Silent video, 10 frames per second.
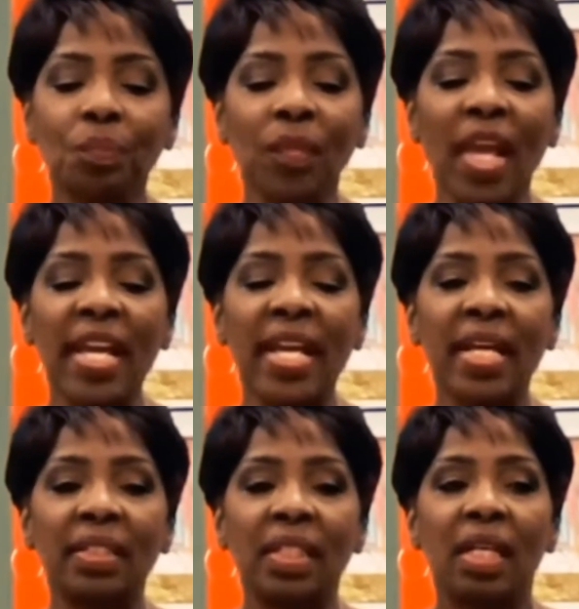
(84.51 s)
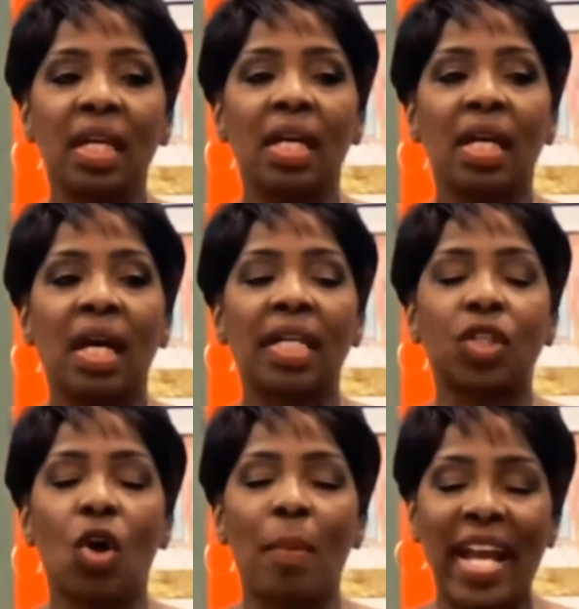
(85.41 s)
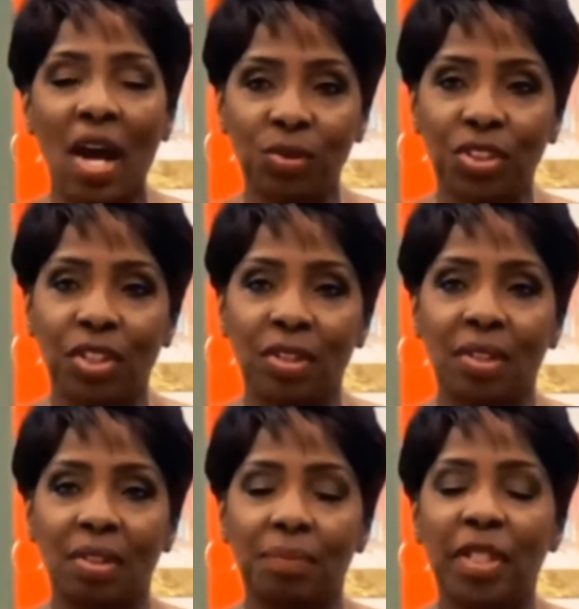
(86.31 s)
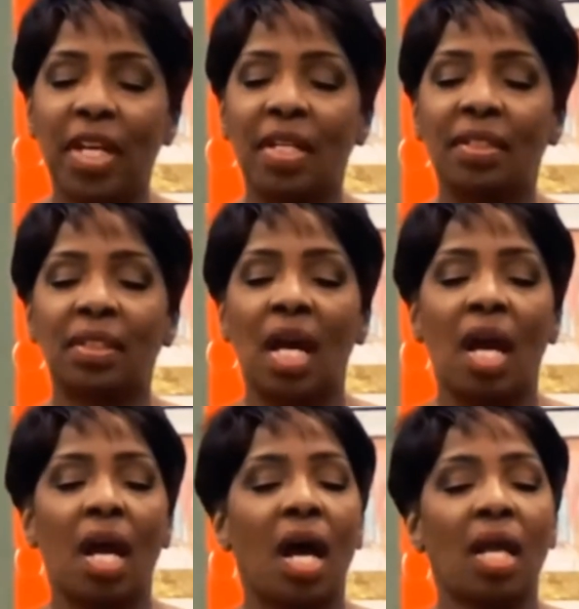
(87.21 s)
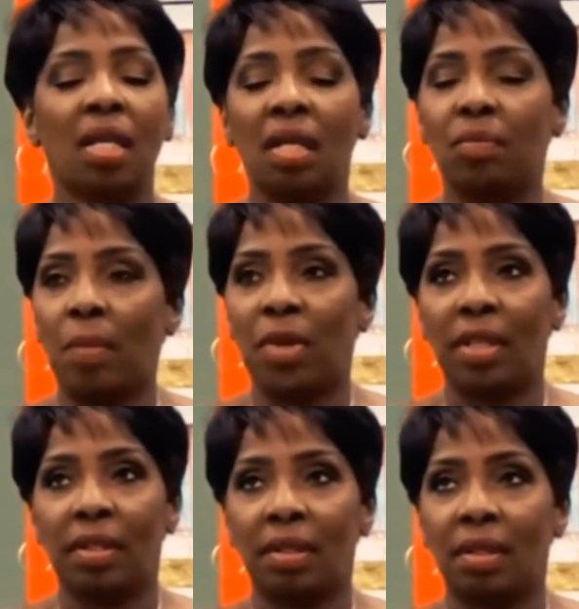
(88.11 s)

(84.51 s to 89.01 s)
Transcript: And I told my counselor, because I love my mother,